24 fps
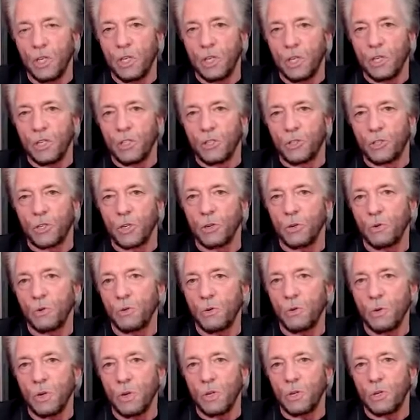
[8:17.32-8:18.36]

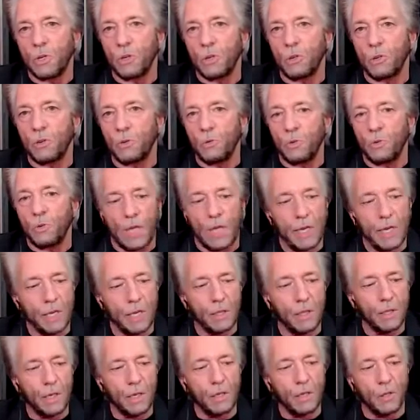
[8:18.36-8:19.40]
So
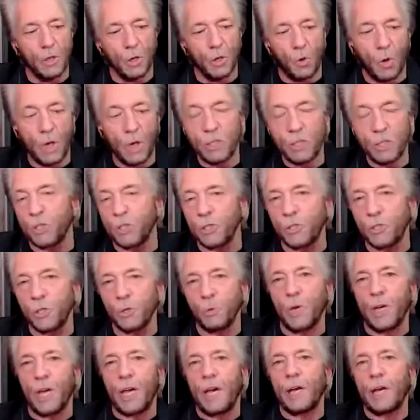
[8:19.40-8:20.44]
in the questions that
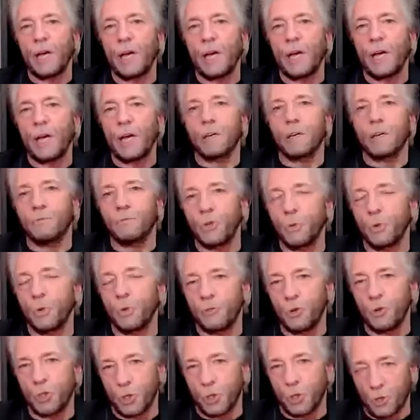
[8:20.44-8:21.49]
we have, we
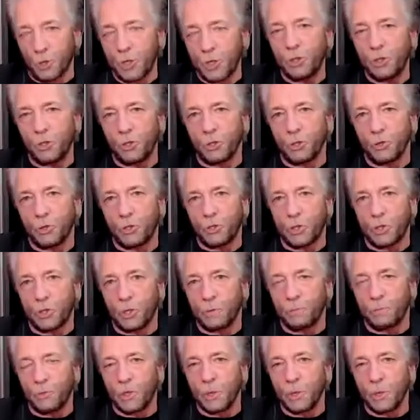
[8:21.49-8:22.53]
refer to Christos,
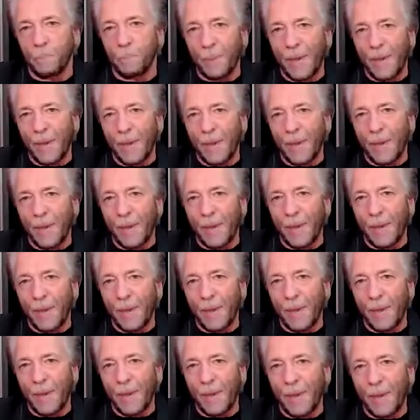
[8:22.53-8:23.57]
the man
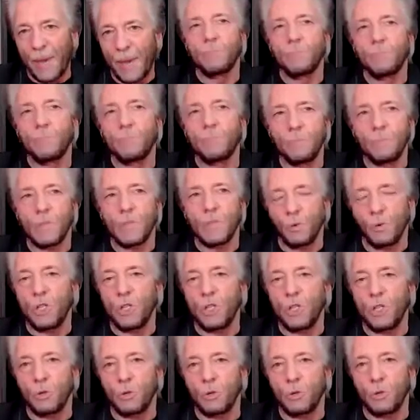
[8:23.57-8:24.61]
that we know as
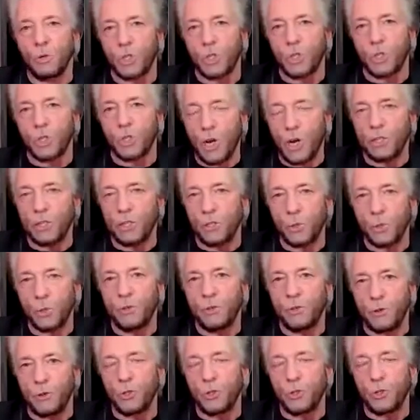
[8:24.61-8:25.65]
Christ. It's referred to
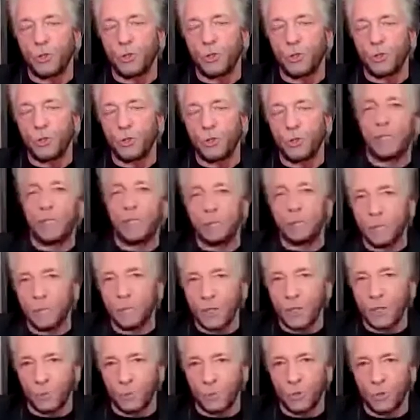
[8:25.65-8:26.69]
in the Essene
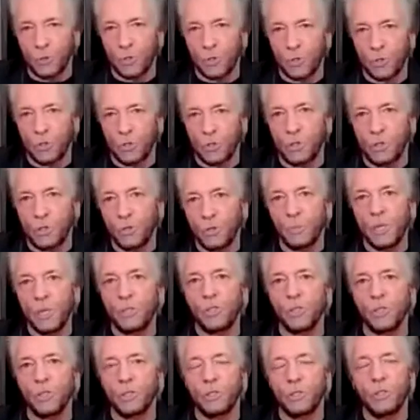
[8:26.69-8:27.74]
Gospels that you
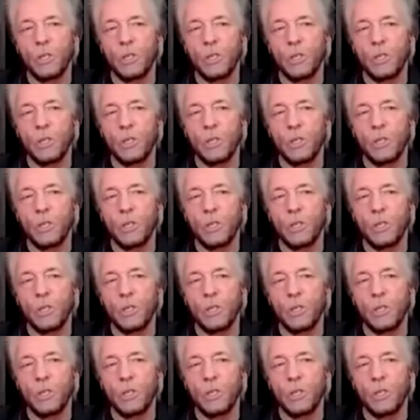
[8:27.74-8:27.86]
mentioned.